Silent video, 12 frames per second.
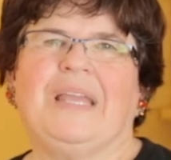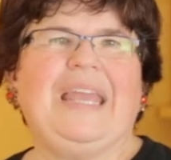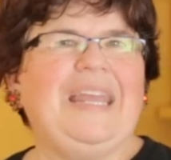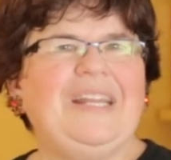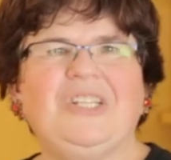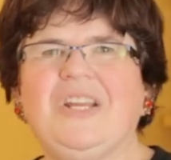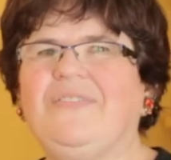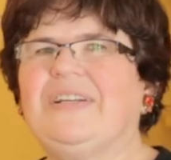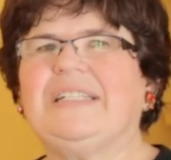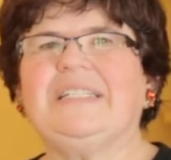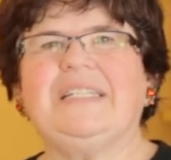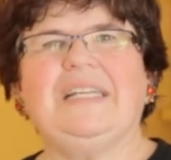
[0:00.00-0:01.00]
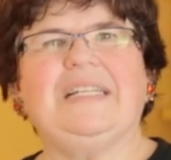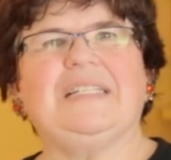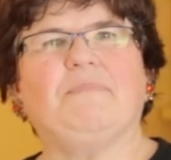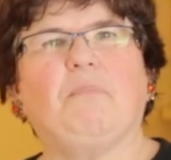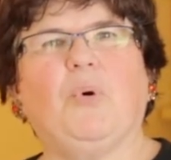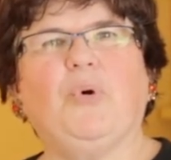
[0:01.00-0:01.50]
Each of us is
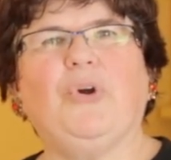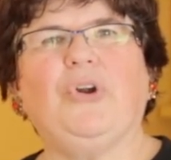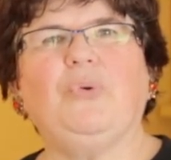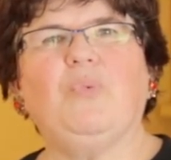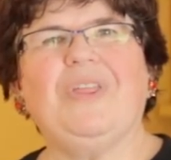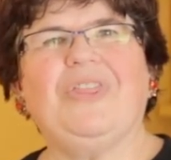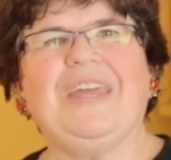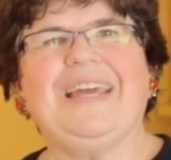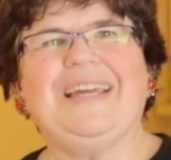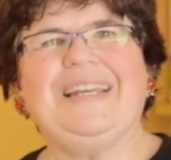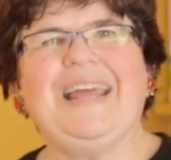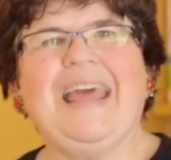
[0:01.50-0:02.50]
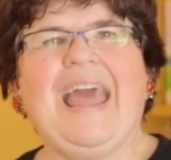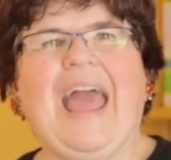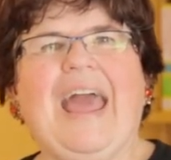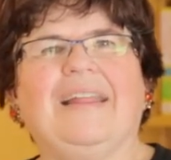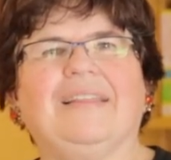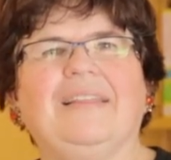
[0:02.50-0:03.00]
born within
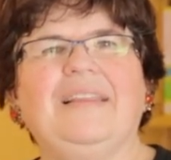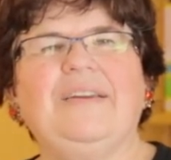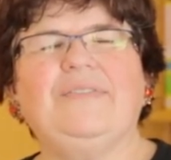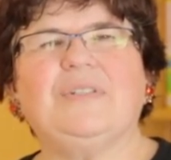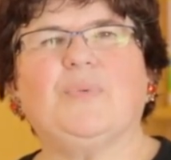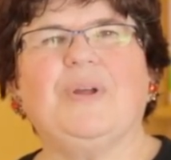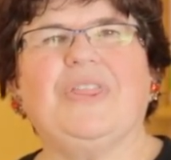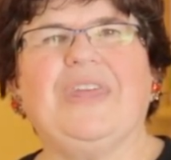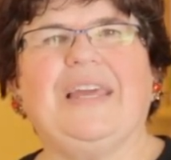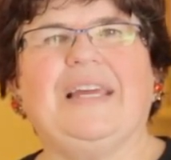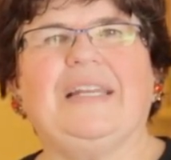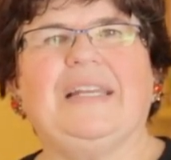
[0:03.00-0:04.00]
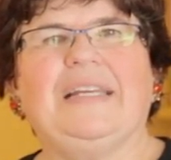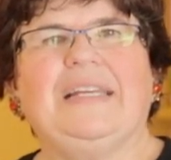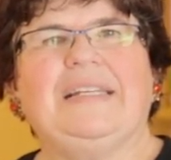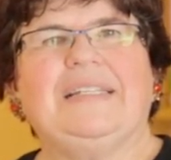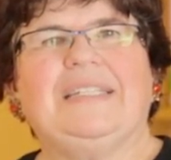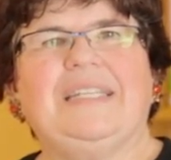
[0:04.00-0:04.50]
and lives within
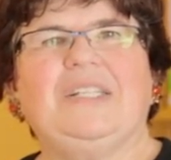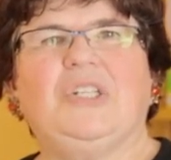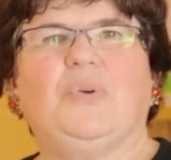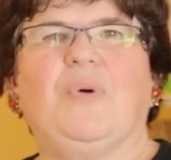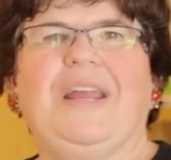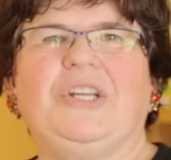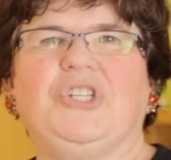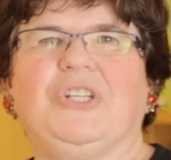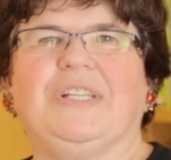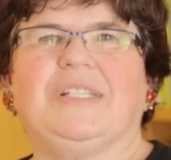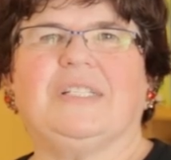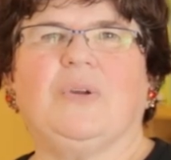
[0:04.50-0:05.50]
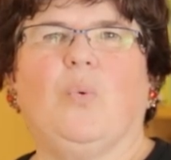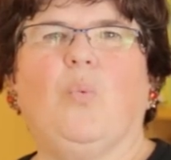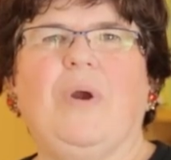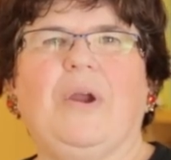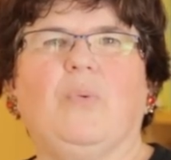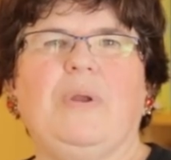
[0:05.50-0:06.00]
situations
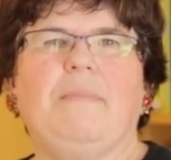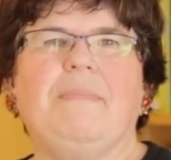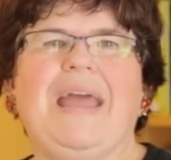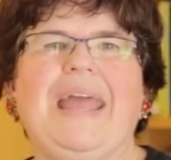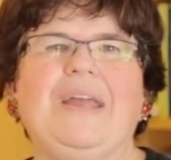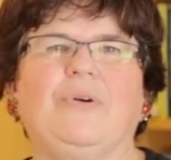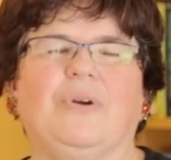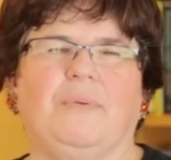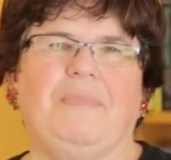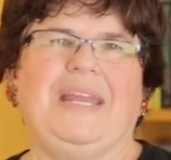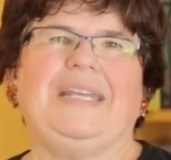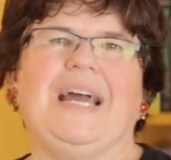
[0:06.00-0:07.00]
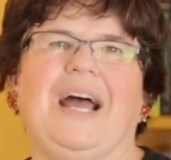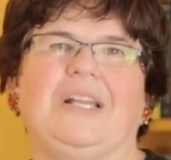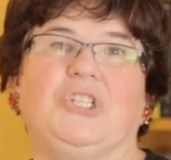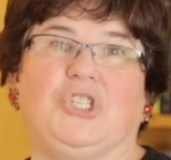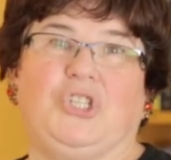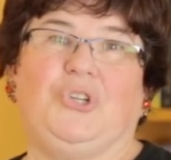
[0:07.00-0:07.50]
where we may or may
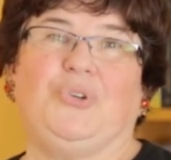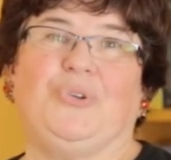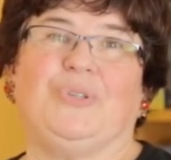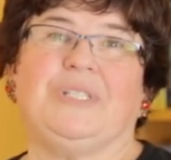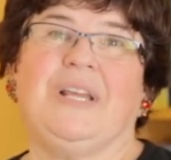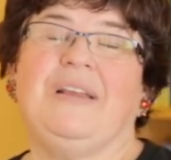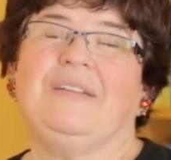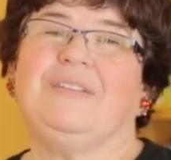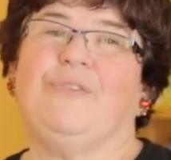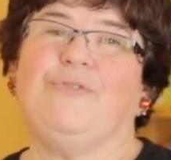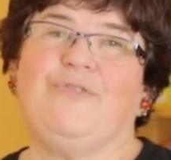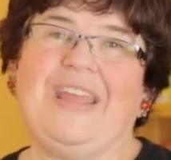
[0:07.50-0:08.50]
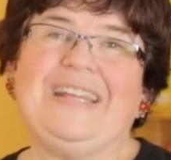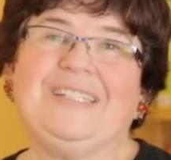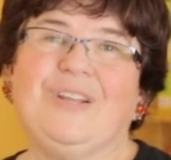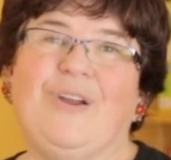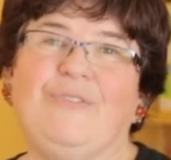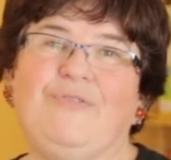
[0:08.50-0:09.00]
not choose to
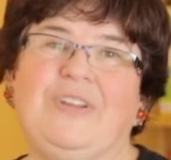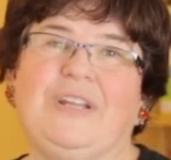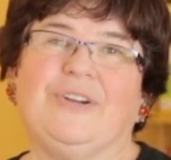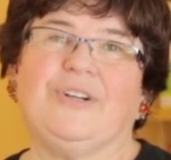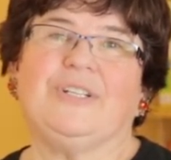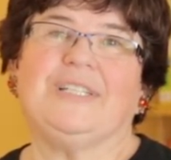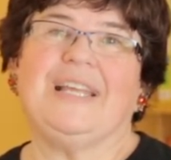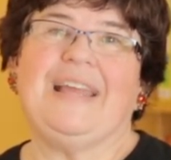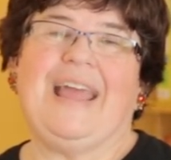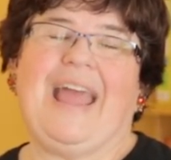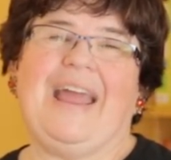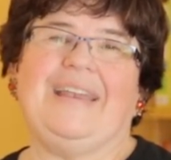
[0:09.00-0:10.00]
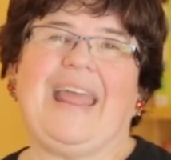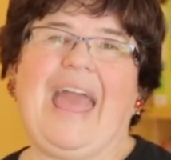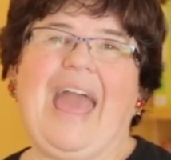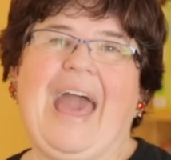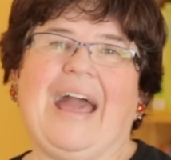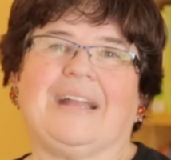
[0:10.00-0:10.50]
face our fears and
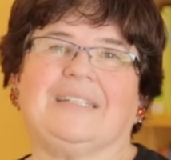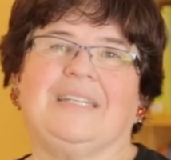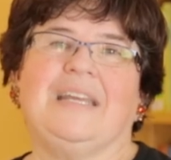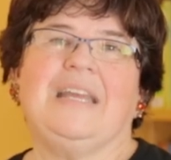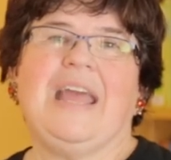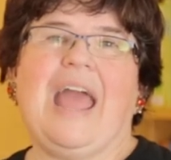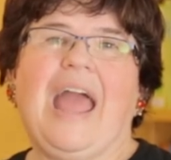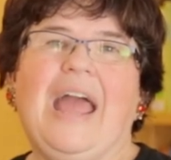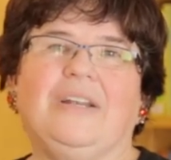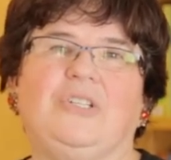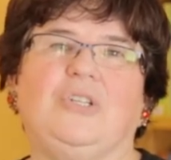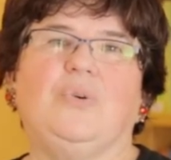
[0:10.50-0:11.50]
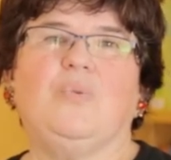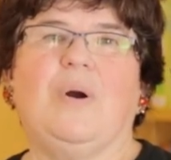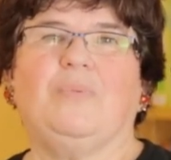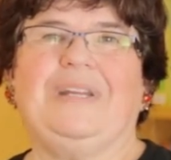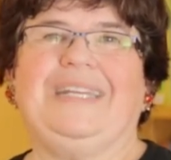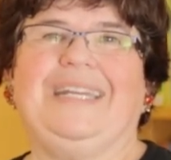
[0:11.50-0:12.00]
act and do
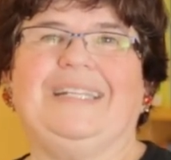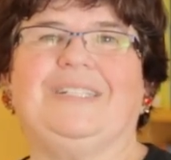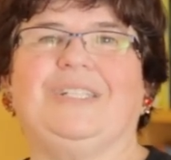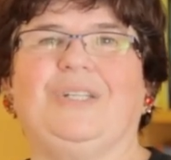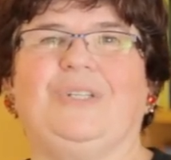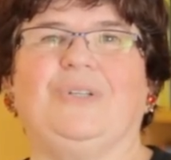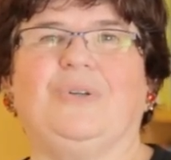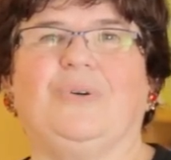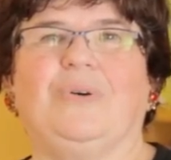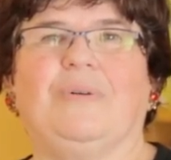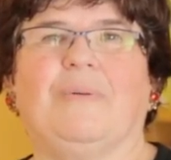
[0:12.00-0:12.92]
what we need to do.